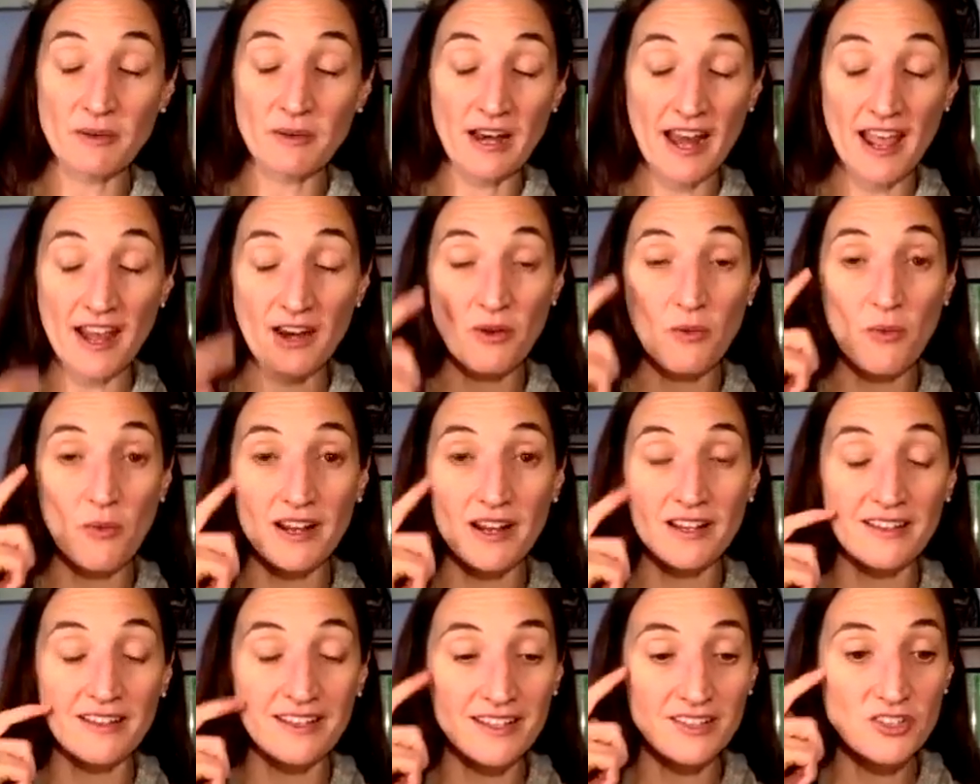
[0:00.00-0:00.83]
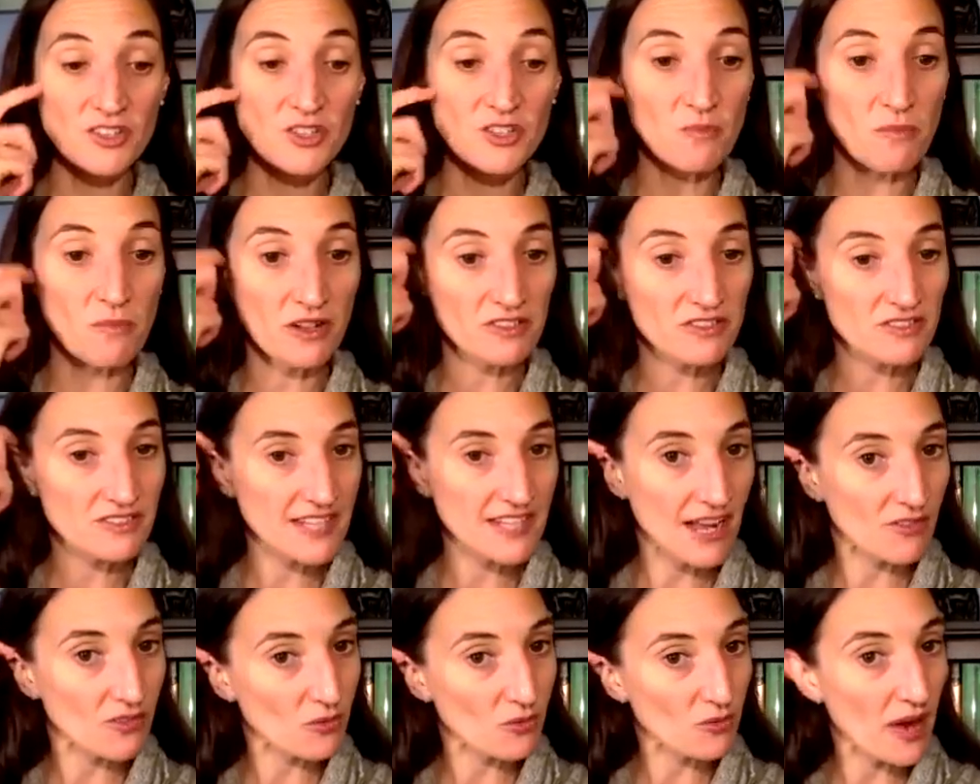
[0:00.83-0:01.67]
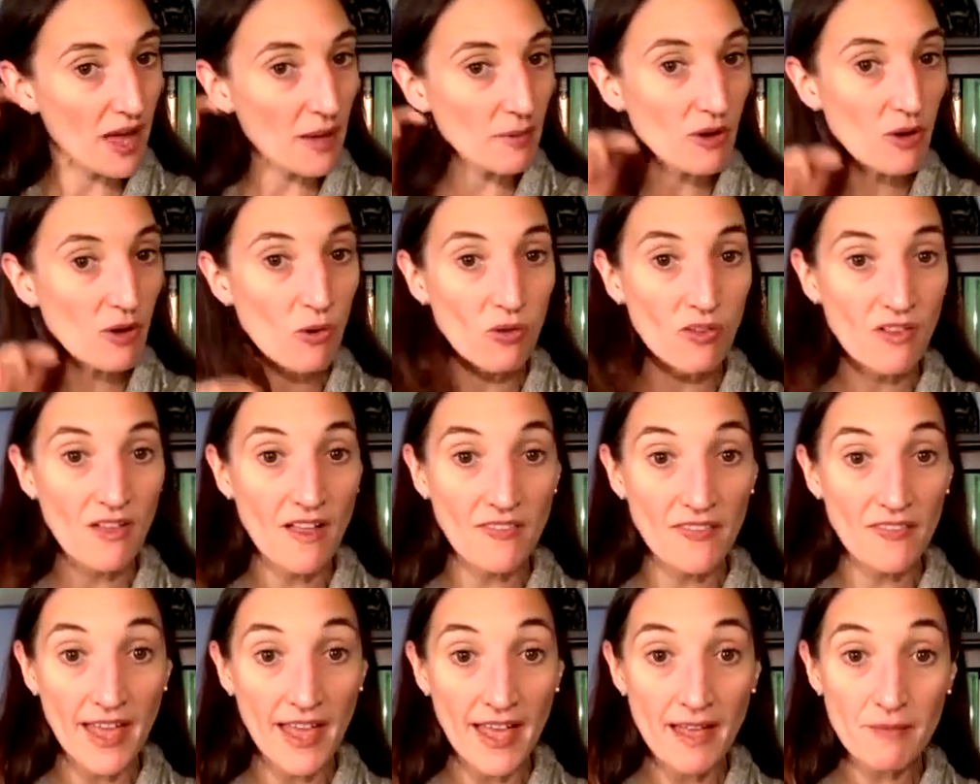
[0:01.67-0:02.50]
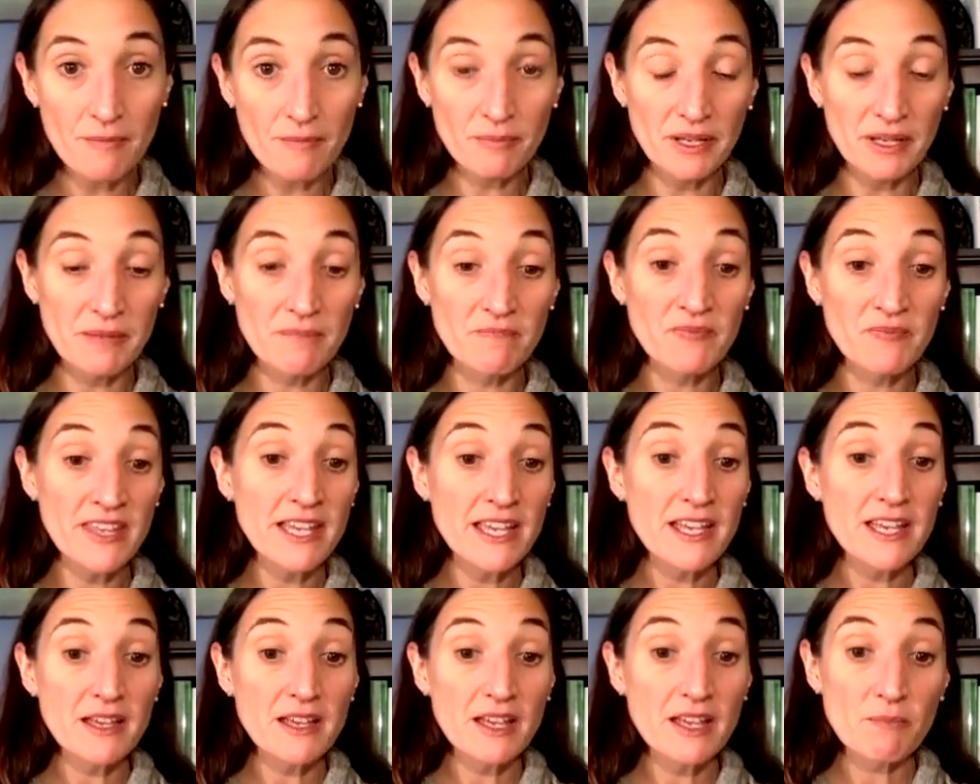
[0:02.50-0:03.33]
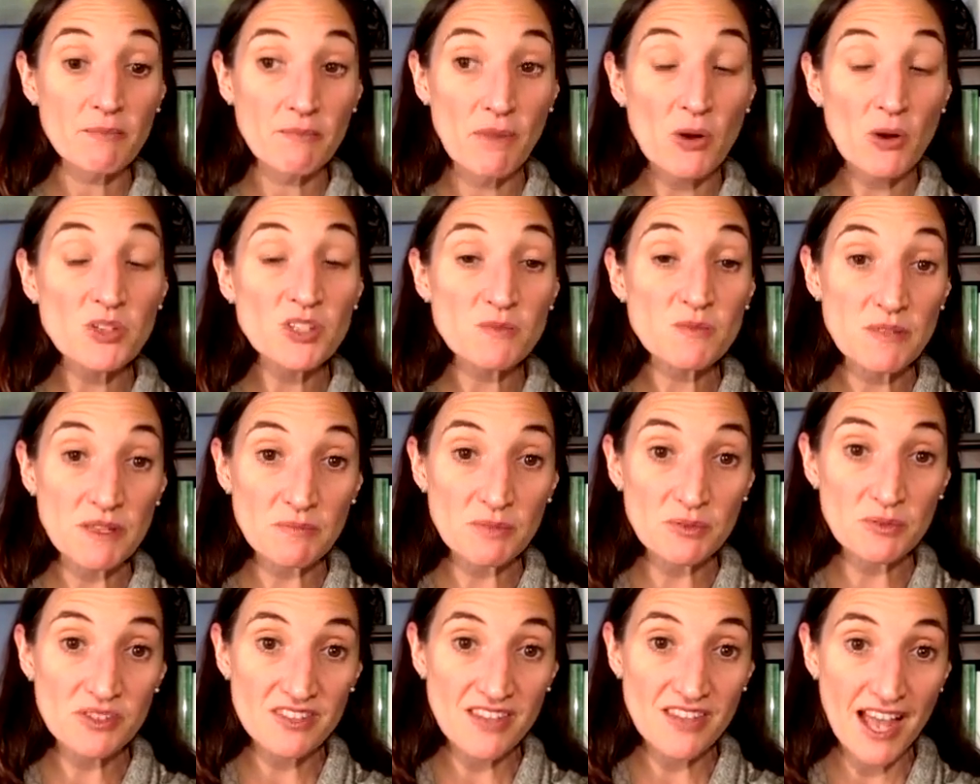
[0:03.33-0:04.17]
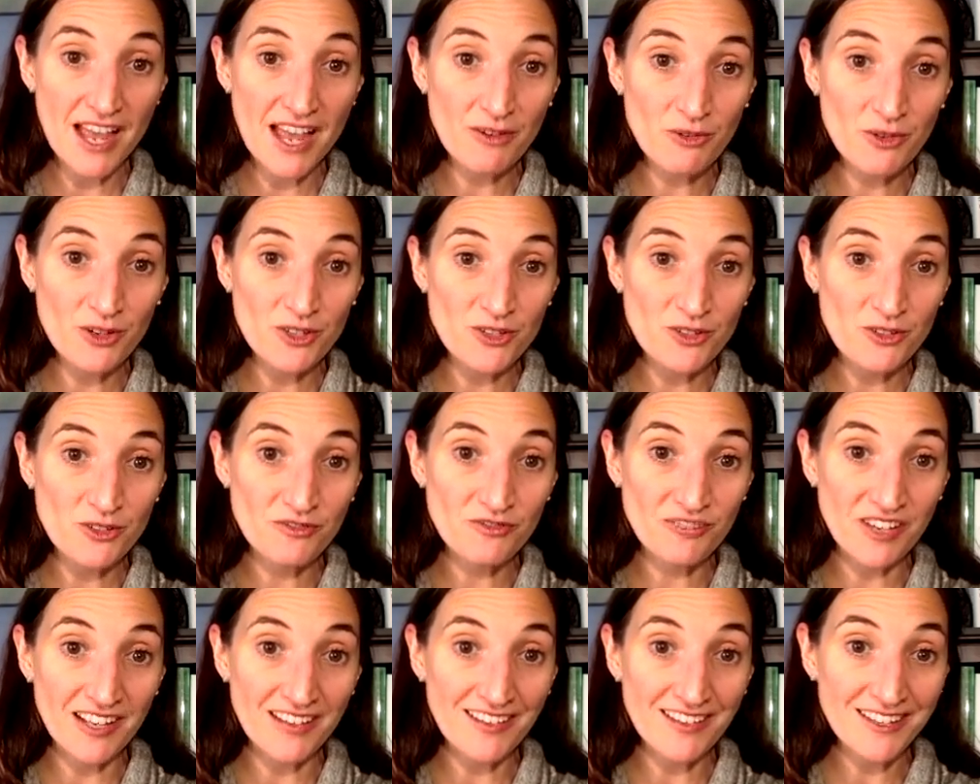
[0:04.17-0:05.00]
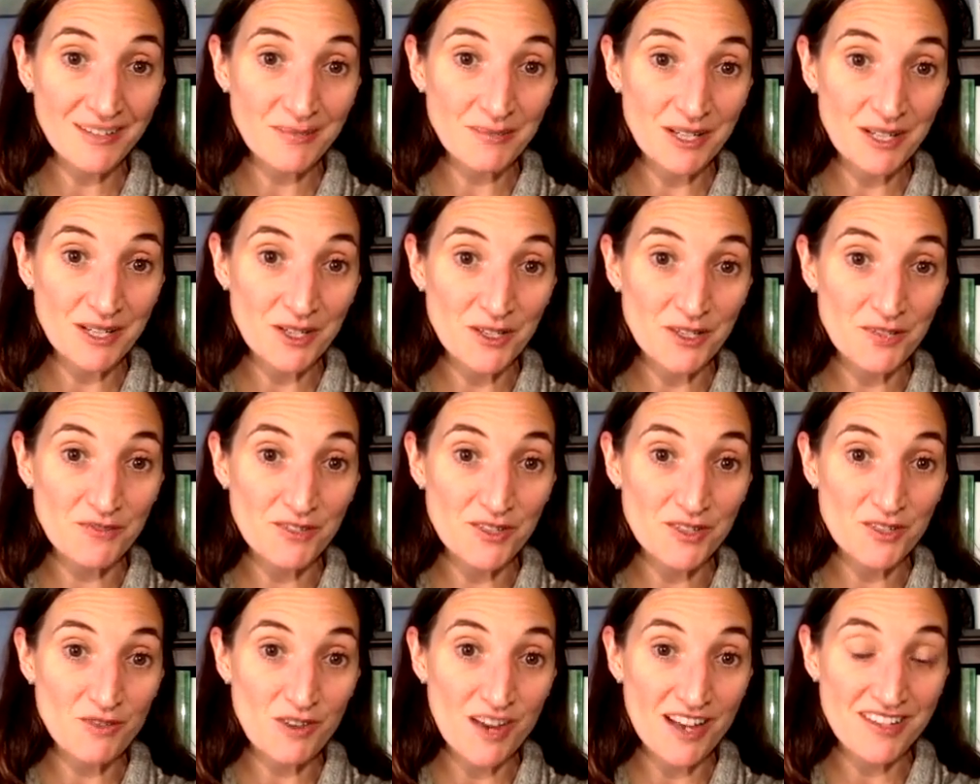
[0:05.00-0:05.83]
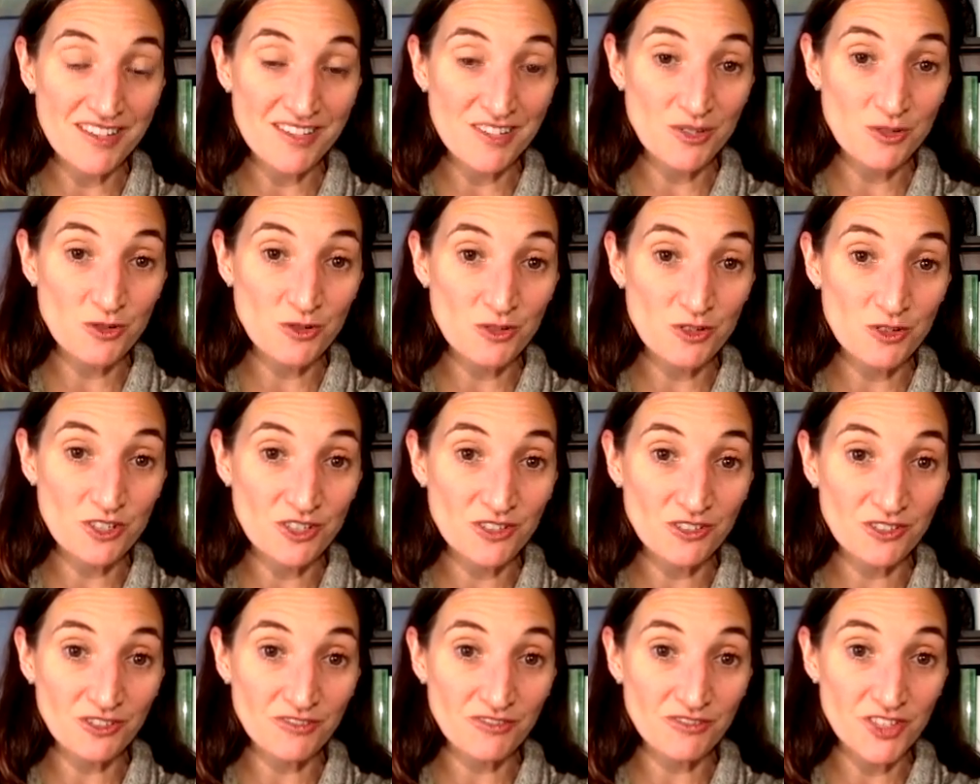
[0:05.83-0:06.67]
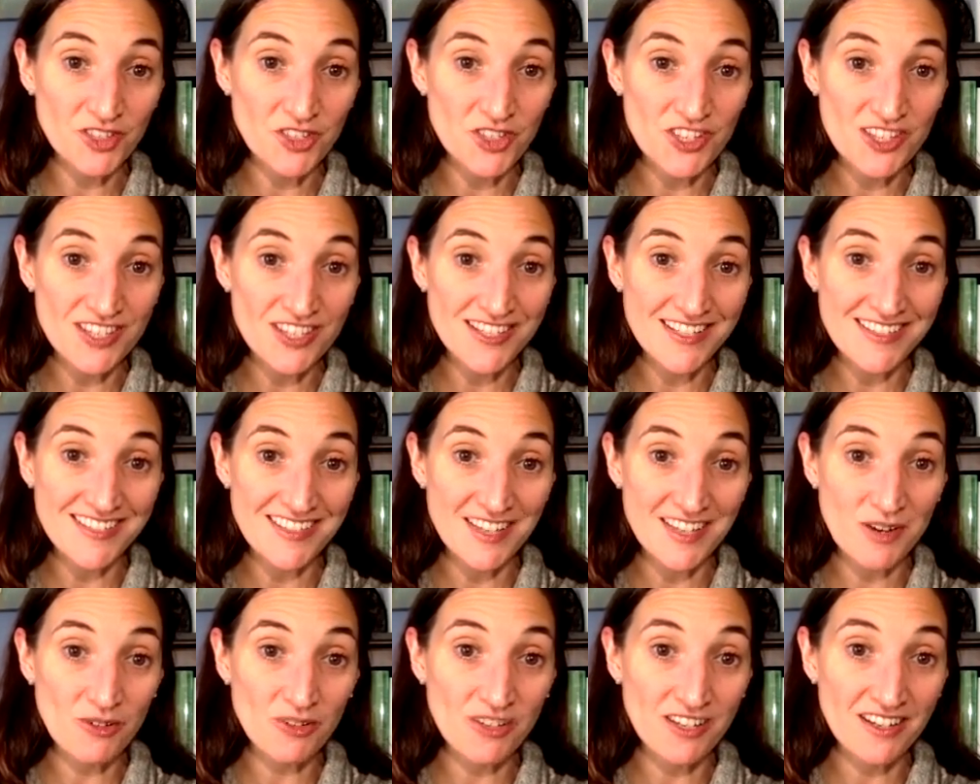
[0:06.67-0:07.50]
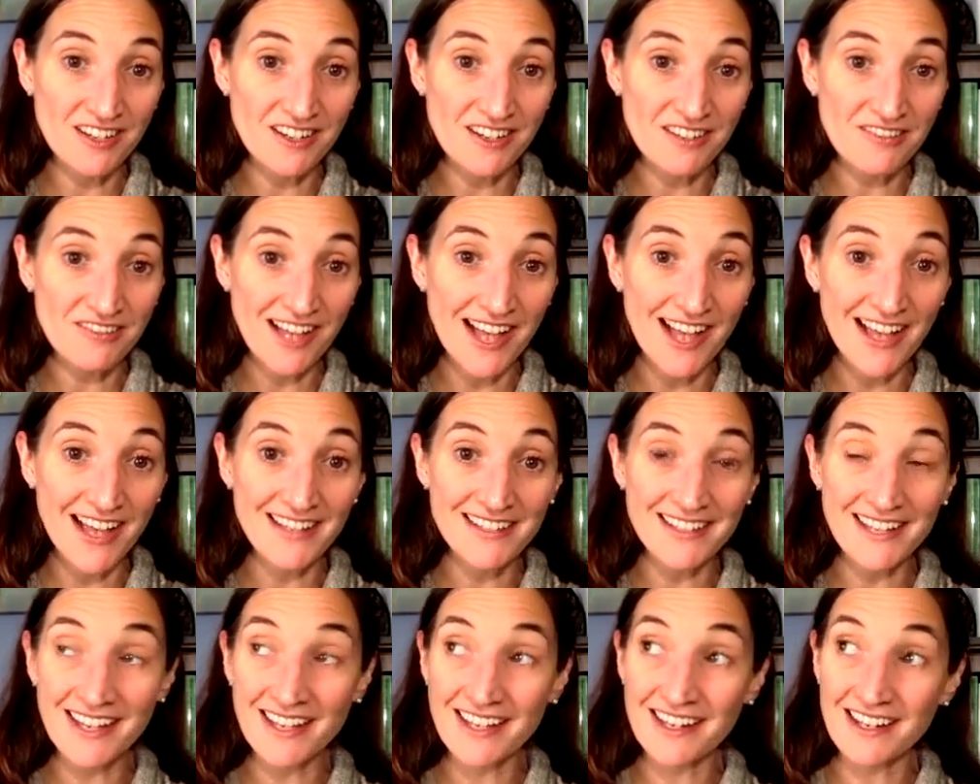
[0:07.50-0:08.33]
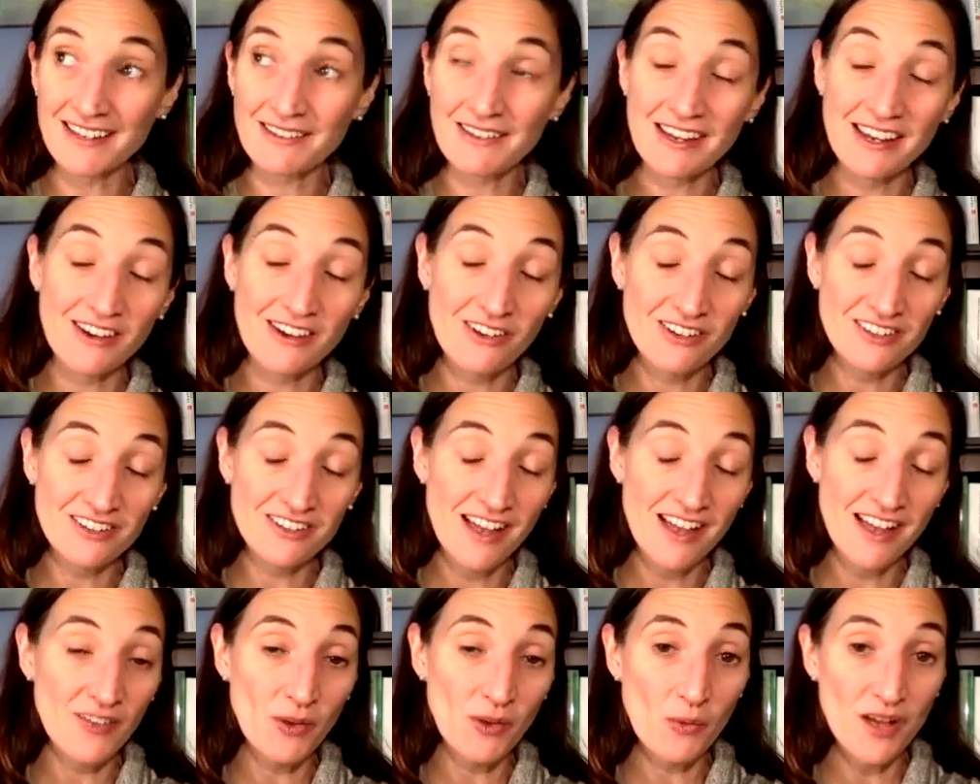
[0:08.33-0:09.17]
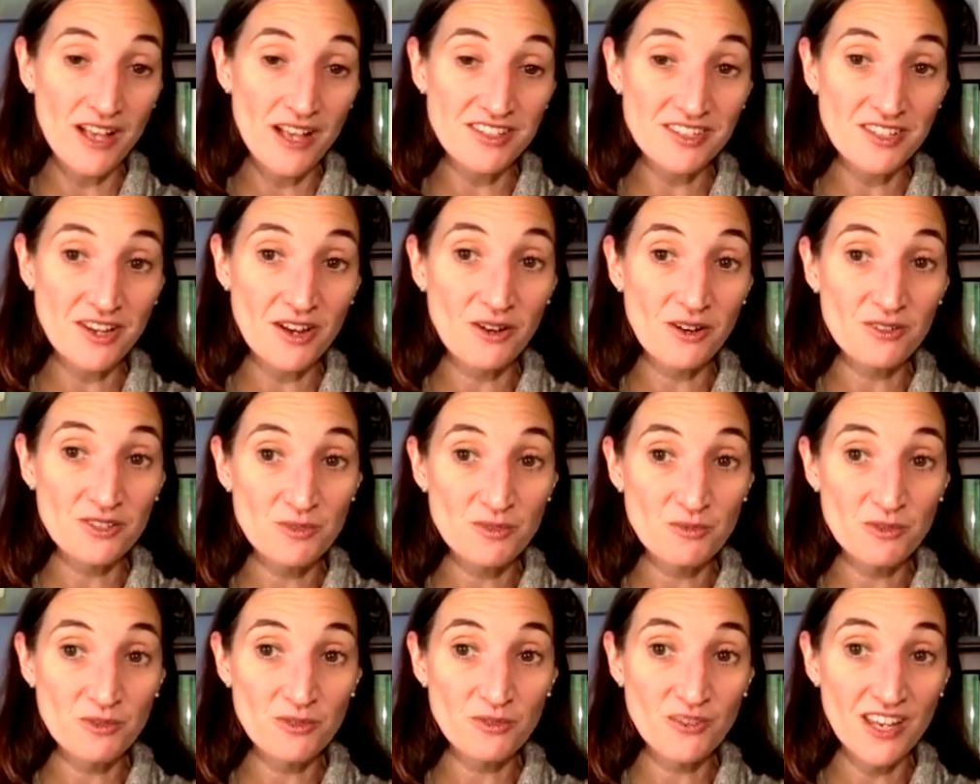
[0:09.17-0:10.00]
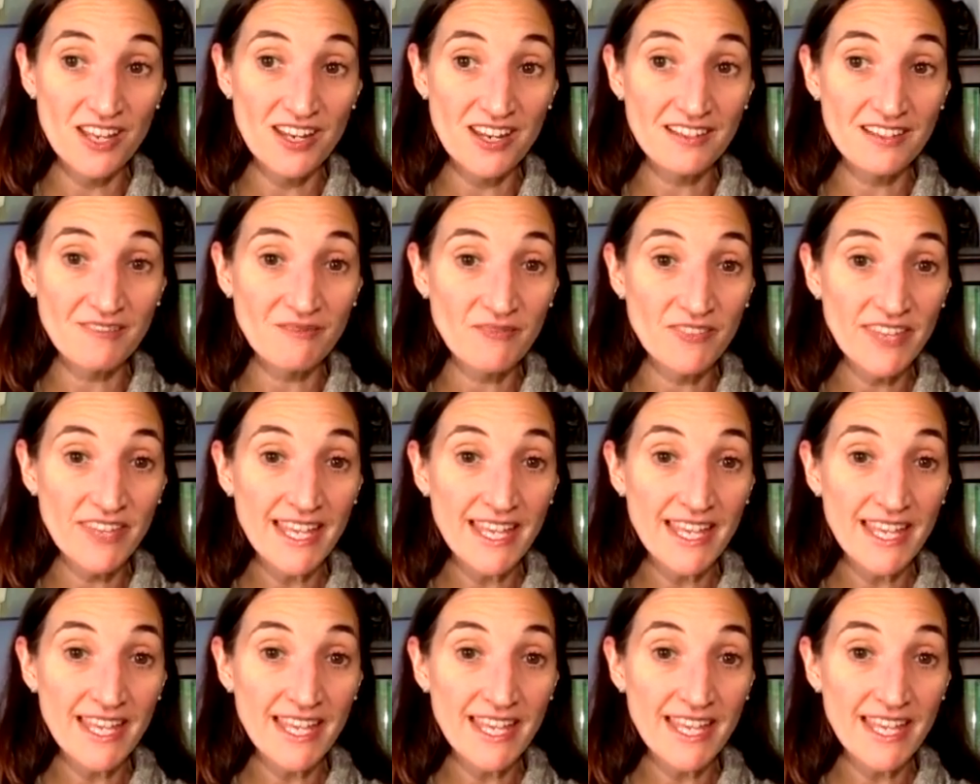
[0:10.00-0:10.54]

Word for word: And I don't want to get too much down the rabbit hole on that, but most people's thyroids are failing because of stress, nutritional deficiencies. They don't get enough iodine. And here on the West Coast, we're getting